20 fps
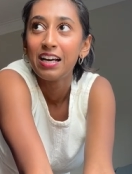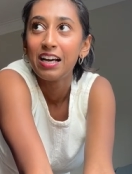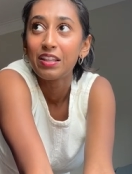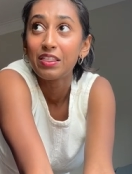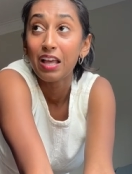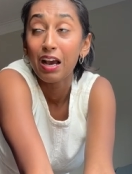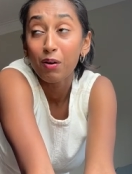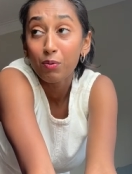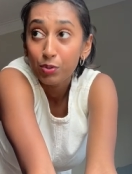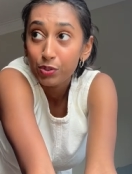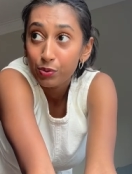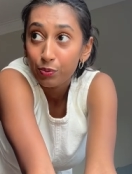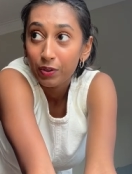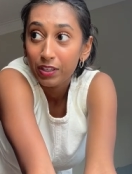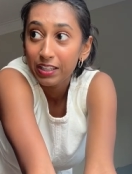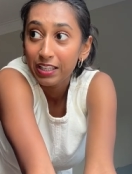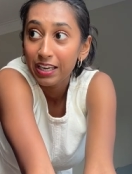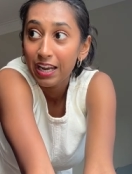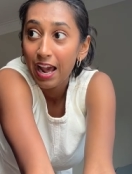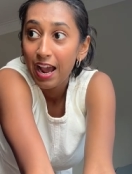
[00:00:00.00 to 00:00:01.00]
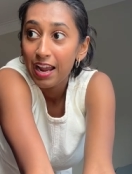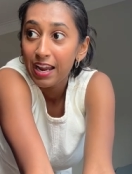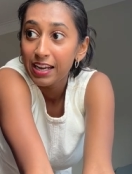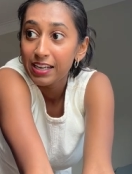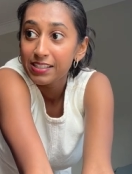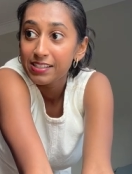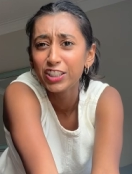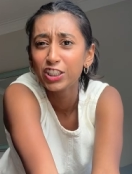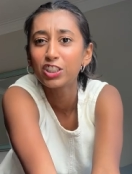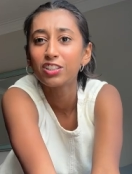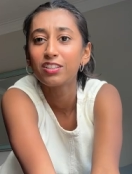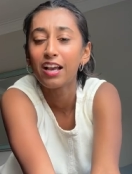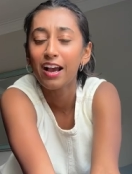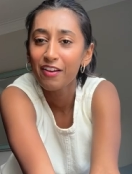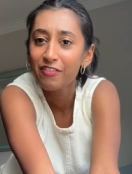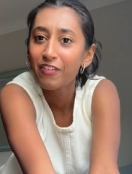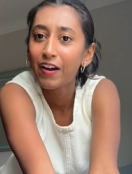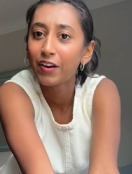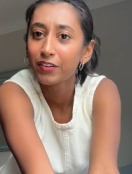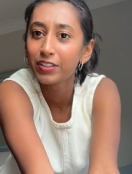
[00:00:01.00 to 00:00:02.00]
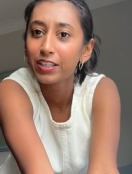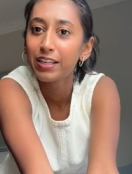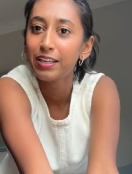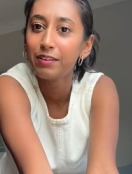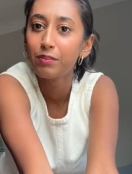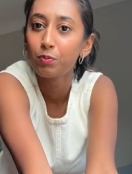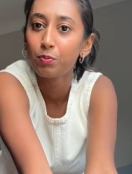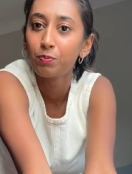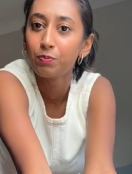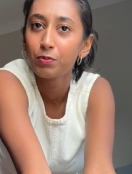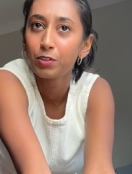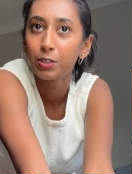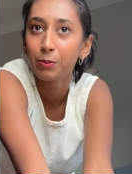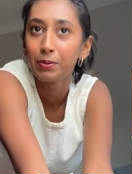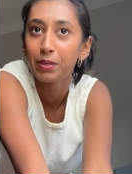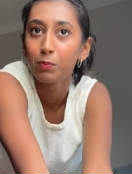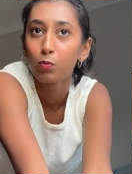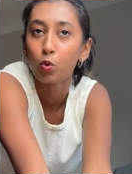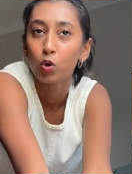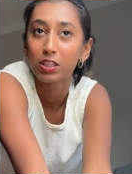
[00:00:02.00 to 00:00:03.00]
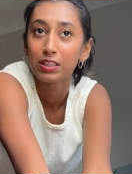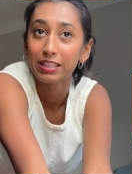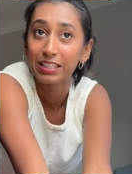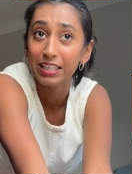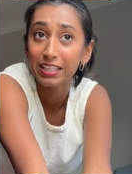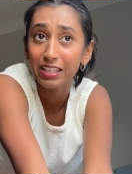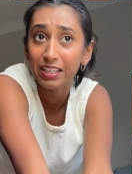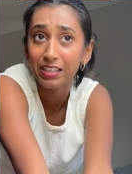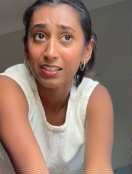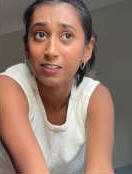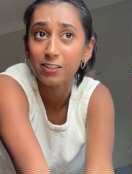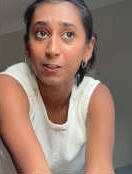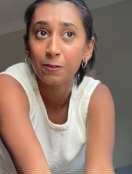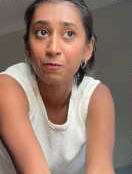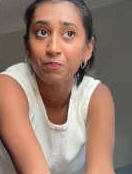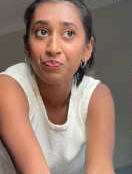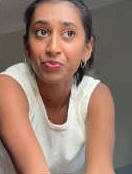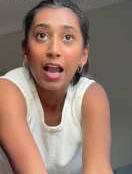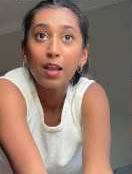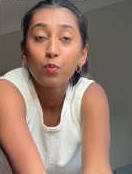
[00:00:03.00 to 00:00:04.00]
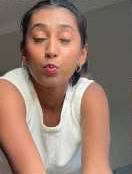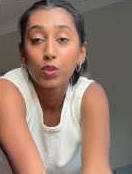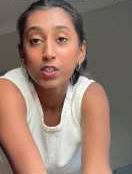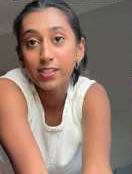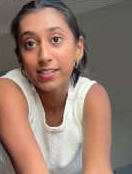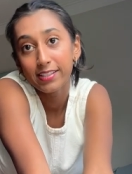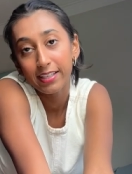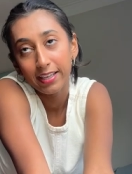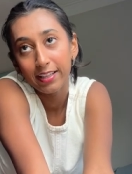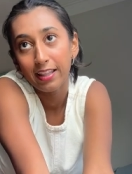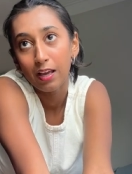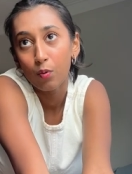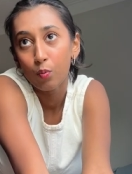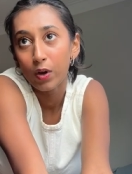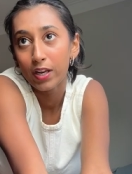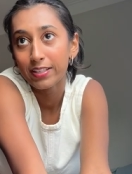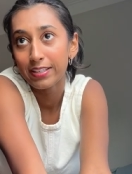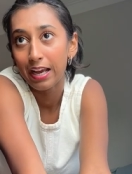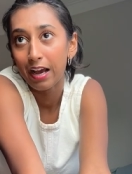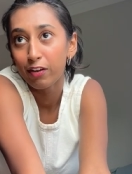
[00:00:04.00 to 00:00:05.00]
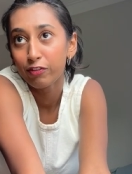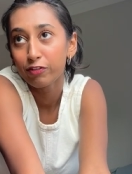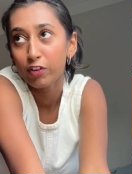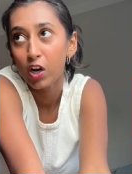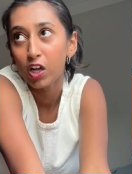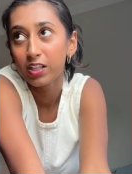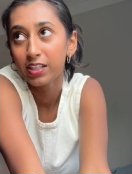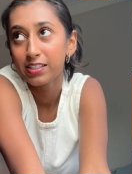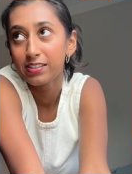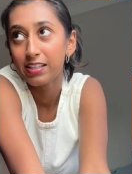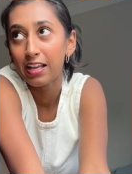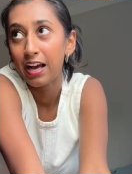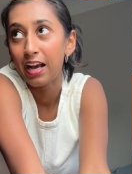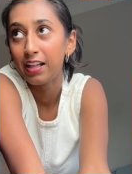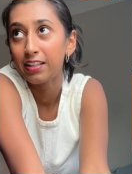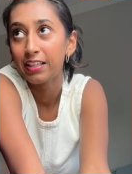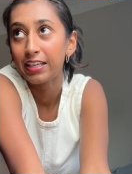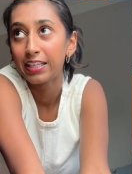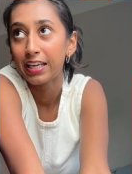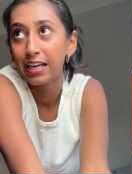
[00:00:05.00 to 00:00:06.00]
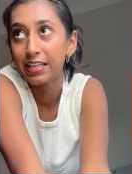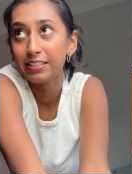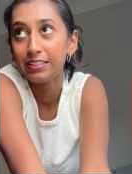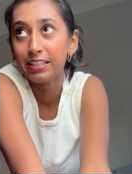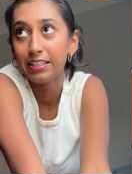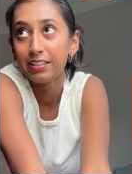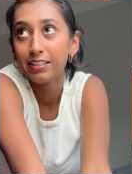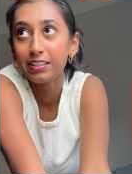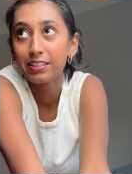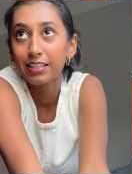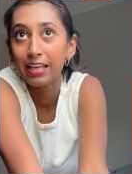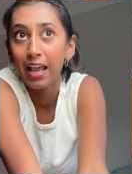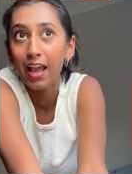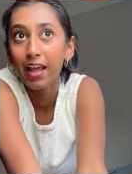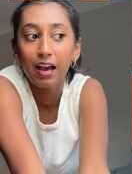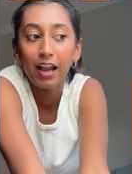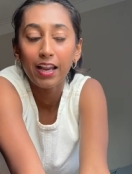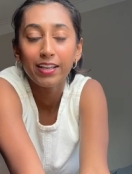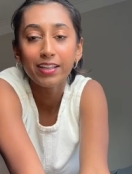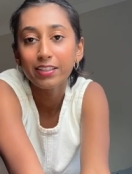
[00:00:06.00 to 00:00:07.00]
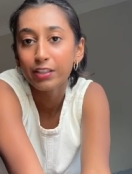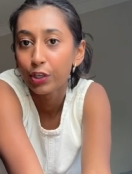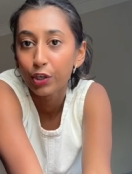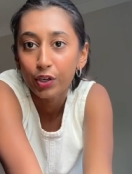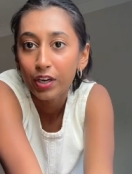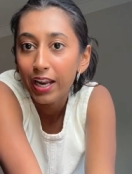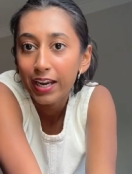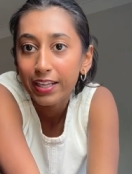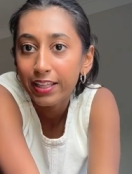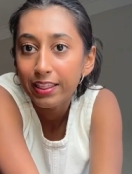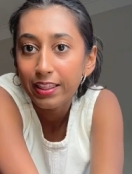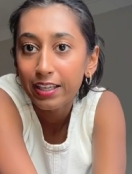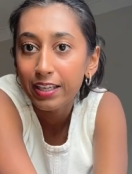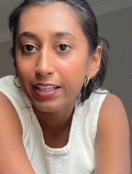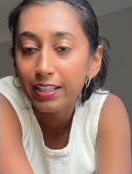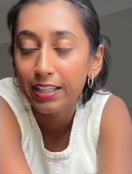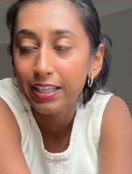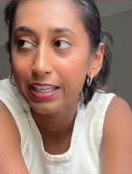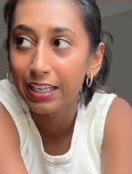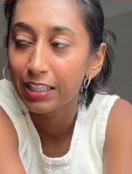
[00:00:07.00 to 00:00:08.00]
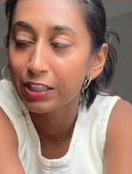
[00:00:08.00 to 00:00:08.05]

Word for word: that was really nice. Just I found it to be more lenient. I would say that one downfall is that like I didn't get, I didn't learn anything, like I